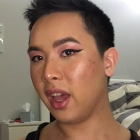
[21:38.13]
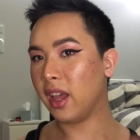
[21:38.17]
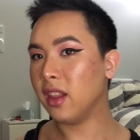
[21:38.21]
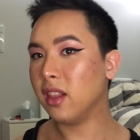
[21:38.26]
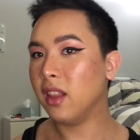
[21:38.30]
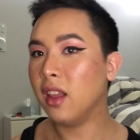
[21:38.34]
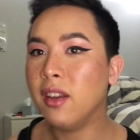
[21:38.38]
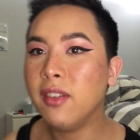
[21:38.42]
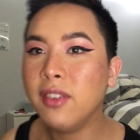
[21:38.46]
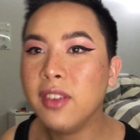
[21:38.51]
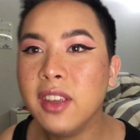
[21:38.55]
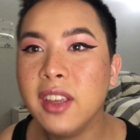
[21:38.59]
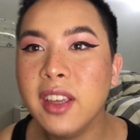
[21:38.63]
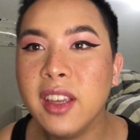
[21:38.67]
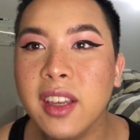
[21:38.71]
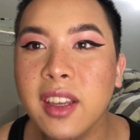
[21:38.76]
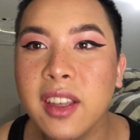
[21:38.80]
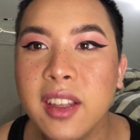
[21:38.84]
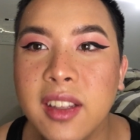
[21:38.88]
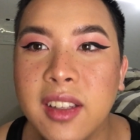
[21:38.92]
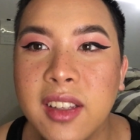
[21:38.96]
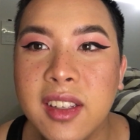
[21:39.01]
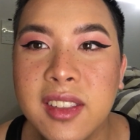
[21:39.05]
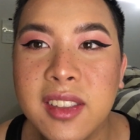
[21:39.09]
I love
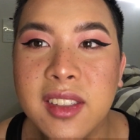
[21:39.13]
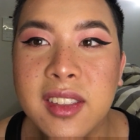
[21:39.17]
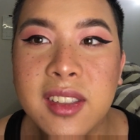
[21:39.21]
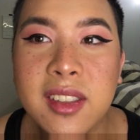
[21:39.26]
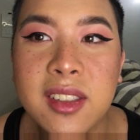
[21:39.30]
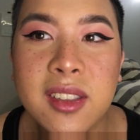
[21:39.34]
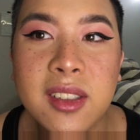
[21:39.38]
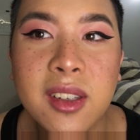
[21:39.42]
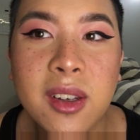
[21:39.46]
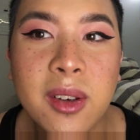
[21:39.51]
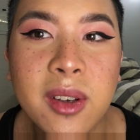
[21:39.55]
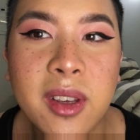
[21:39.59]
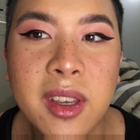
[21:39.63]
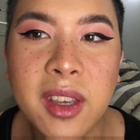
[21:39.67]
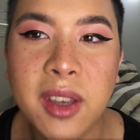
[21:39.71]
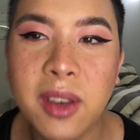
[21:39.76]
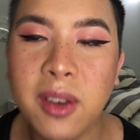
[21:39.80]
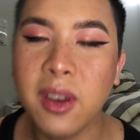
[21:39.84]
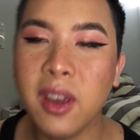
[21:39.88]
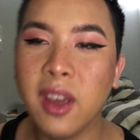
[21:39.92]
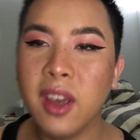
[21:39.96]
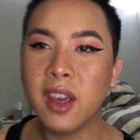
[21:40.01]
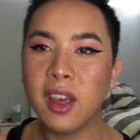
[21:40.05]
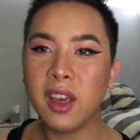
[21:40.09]
it. This is so
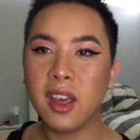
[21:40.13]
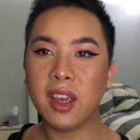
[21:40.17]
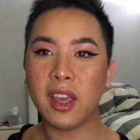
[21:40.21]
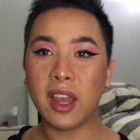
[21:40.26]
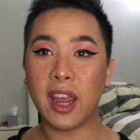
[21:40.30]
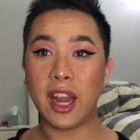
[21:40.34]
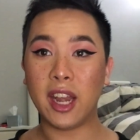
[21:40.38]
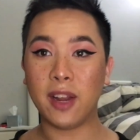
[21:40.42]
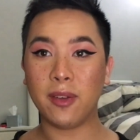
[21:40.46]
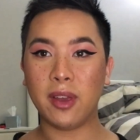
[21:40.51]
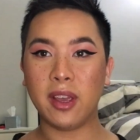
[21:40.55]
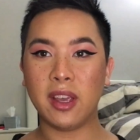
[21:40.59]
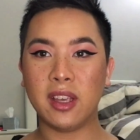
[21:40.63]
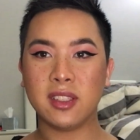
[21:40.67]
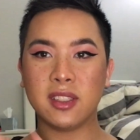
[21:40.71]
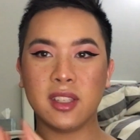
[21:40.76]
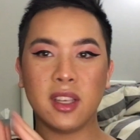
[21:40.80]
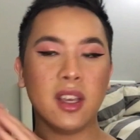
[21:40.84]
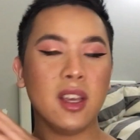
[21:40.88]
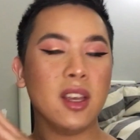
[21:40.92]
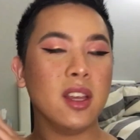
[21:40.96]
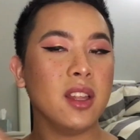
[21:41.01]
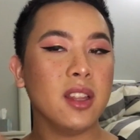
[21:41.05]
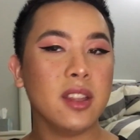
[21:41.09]
cute. Anyways,
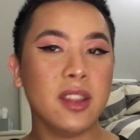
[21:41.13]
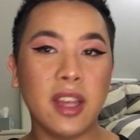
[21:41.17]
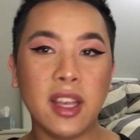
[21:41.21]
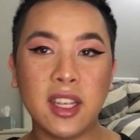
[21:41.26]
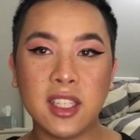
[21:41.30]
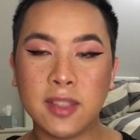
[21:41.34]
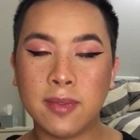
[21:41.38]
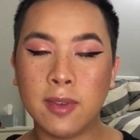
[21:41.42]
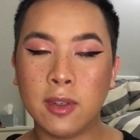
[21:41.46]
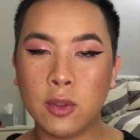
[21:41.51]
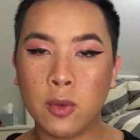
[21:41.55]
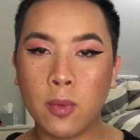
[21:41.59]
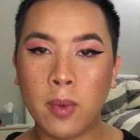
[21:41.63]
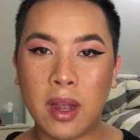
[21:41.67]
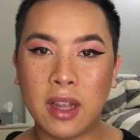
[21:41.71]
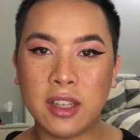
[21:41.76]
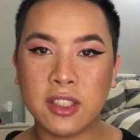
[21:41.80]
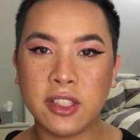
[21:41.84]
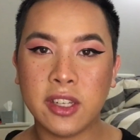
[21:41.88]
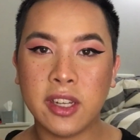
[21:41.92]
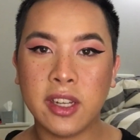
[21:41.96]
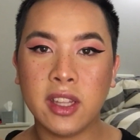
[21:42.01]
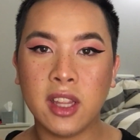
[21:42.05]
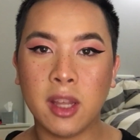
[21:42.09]
thanks so much for
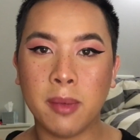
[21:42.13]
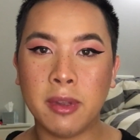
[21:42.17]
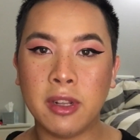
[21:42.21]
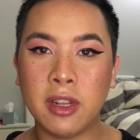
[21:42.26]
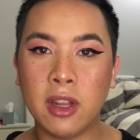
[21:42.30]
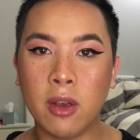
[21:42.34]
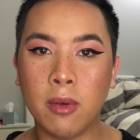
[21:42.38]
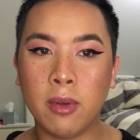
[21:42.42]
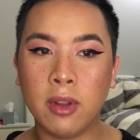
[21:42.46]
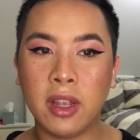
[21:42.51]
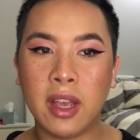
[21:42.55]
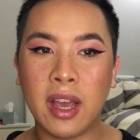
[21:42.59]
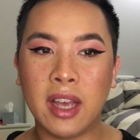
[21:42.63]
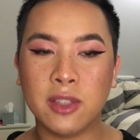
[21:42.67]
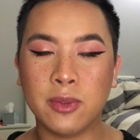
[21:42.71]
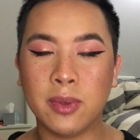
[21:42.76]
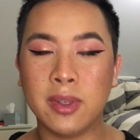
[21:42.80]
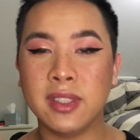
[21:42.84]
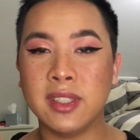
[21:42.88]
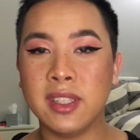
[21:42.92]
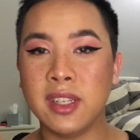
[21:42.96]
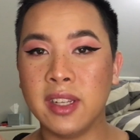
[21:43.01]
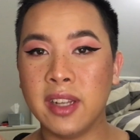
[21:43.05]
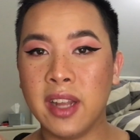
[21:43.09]
watching. Let me know what you guys want
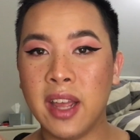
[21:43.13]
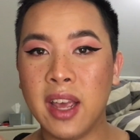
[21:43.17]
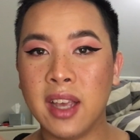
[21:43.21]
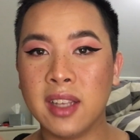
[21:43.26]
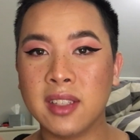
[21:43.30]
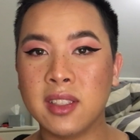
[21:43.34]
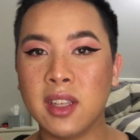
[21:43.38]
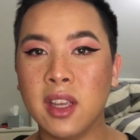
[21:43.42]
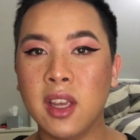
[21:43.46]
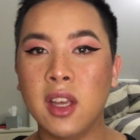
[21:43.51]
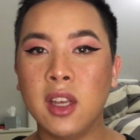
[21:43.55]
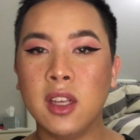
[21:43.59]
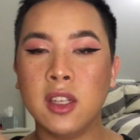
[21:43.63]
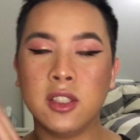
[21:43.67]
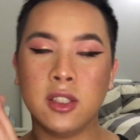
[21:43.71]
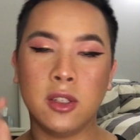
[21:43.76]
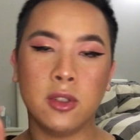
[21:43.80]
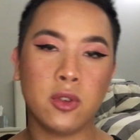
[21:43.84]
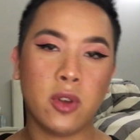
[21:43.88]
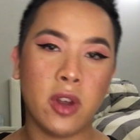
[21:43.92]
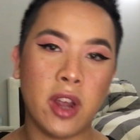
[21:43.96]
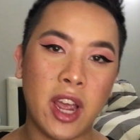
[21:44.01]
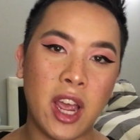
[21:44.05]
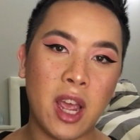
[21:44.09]
to see next.
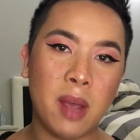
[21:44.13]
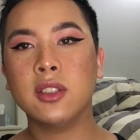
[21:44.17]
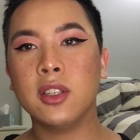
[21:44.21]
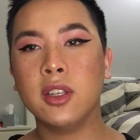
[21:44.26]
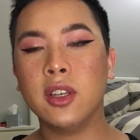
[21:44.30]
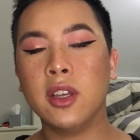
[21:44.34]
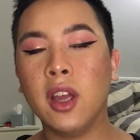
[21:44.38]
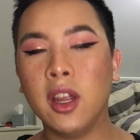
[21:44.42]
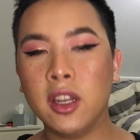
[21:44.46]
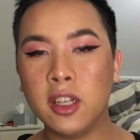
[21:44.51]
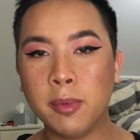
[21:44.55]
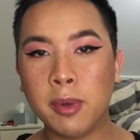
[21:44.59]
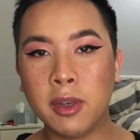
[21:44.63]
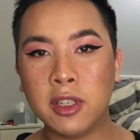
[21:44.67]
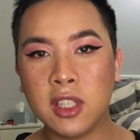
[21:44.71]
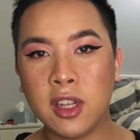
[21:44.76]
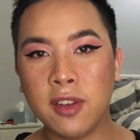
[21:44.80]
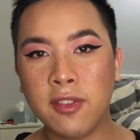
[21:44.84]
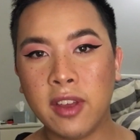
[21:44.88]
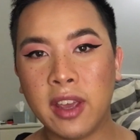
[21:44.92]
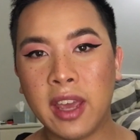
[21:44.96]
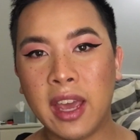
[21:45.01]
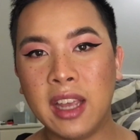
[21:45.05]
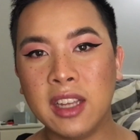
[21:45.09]
Subscribe, turn on your post
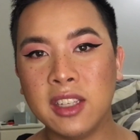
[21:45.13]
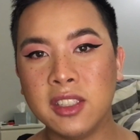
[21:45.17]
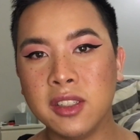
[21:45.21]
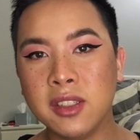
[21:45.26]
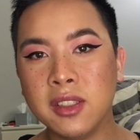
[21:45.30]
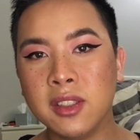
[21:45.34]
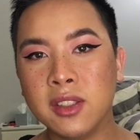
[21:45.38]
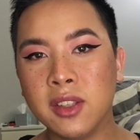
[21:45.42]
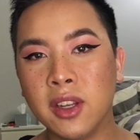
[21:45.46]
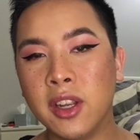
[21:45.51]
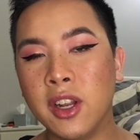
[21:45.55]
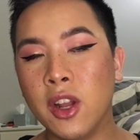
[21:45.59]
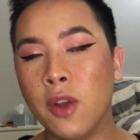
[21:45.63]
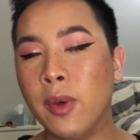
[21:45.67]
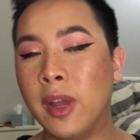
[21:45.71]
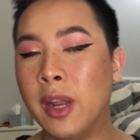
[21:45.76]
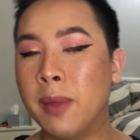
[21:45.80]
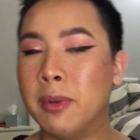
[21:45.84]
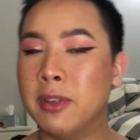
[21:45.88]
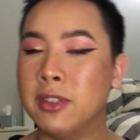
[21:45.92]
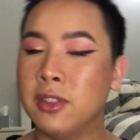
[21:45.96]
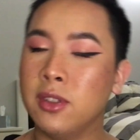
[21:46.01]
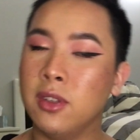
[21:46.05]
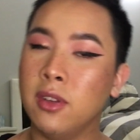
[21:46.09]
notifications so you know when I
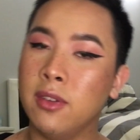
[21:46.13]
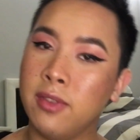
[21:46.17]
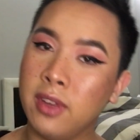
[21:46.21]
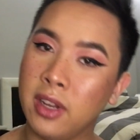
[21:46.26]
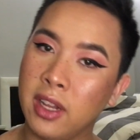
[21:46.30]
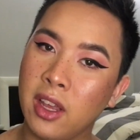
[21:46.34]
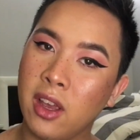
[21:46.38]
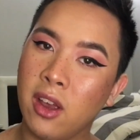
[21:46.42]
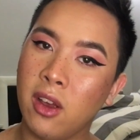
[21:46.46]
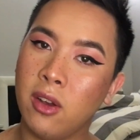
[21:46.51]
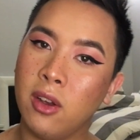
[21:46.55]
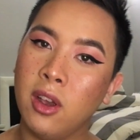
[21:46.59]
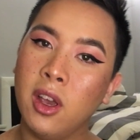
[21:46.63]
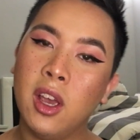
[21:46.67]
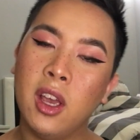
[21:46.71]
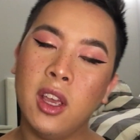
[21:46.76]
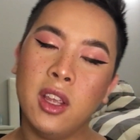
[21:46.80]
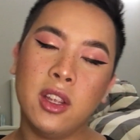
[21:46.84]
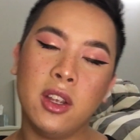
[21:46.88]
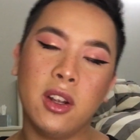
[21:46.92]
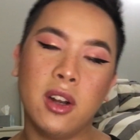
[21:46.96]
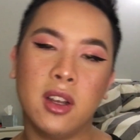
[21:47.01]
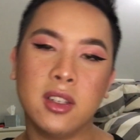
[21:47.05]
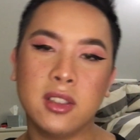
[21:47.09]
post a new video.
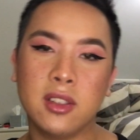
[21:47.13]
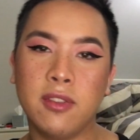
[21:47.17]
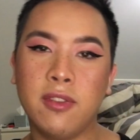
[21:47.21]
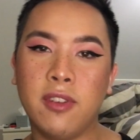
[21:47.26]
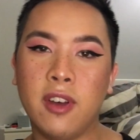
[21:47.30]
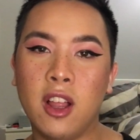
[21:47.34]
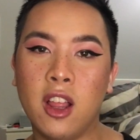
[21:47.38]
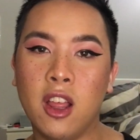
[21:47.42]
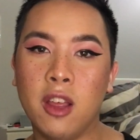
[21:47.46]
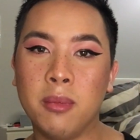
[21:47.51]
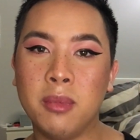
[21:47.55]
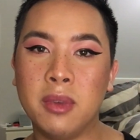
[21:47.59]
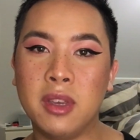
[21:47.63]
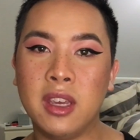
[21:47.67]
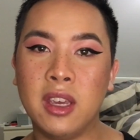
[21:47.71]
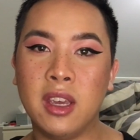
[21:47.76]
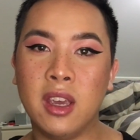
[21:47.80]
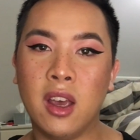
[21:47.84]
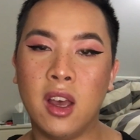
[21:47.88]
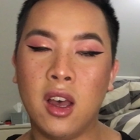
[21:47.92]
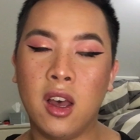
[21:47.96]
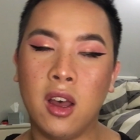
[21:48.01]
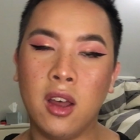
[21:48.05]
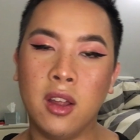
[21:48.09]
You can also follow me
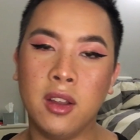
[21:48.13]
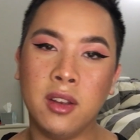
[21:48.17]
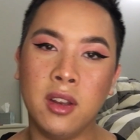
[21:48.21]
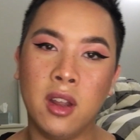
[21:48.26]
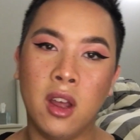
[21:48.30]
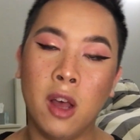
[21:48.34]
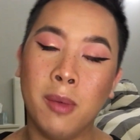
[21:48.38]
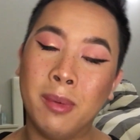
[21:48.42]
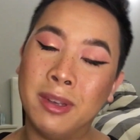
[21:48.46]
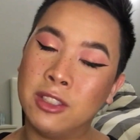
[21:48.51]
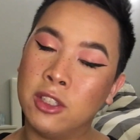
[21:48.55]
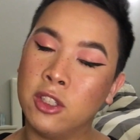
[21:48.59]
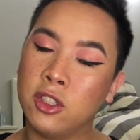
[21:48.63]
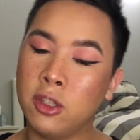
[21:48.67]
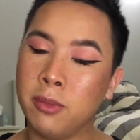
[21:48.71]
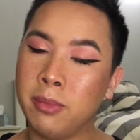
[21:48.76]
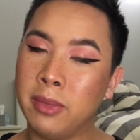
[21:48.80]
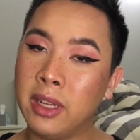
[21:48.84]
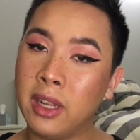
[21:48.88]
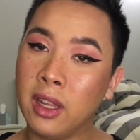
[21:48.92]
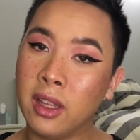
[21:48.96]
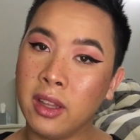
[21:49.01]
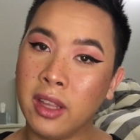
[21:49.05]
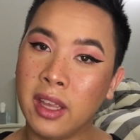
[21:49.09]
on all my social
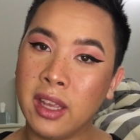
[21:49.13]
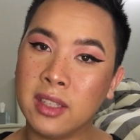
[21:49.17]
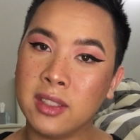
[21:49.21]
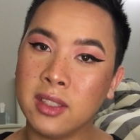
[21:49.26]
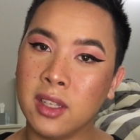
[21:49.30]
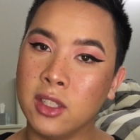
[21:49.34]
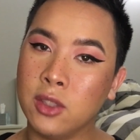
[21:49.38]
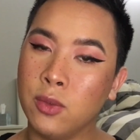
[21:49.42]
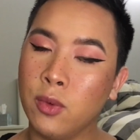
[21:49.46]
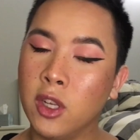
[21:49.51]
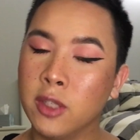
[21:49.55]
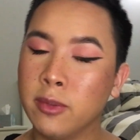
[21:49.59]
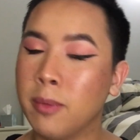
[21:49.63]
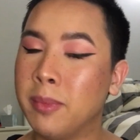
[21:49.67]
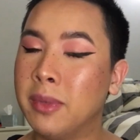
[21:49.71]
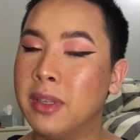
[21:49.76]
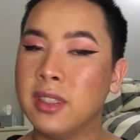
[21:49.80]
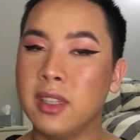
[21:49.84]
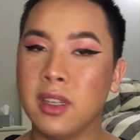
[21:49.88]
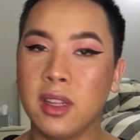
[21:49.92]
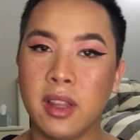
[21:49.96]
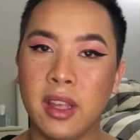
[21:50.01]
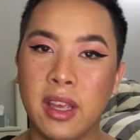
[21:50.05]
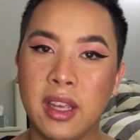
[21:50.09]
media links as well as my
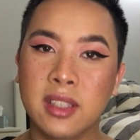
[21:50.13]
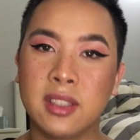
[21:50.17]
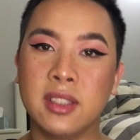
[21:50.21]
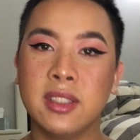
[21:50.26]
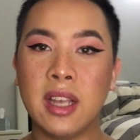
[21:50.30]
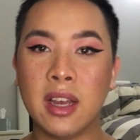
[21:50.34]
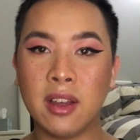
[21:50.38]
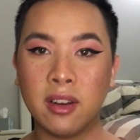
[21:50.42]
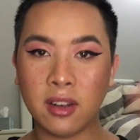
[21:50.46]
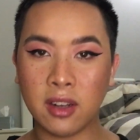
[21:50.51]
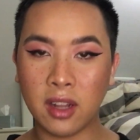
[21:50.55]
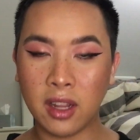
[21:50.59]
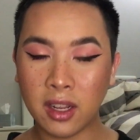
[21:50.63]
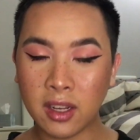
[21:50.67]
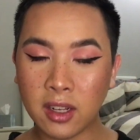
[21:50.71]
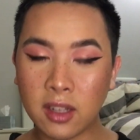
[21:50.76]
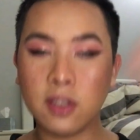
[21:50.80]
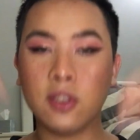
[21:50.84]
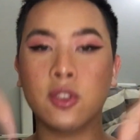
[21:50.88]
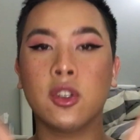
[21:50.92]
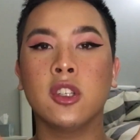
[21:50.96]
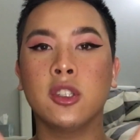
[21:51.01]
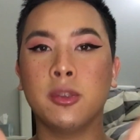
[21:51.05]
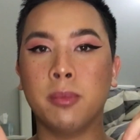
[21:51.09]
music links down in the
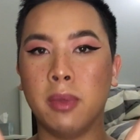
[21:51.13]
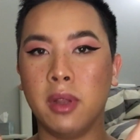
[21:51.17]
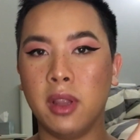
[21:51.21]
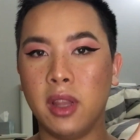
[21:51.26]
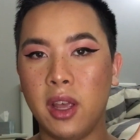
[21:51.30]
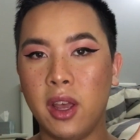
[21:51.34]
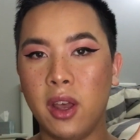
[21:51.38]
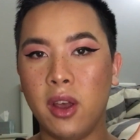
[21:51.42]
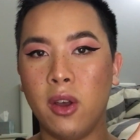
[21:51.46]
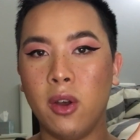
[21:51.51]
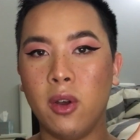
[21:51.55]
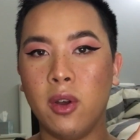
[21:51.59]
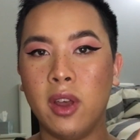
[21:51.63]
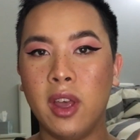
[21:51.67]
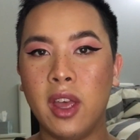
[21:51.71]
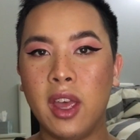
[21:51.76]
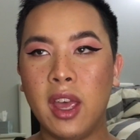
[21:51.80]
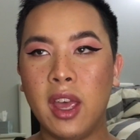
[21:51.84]
description below.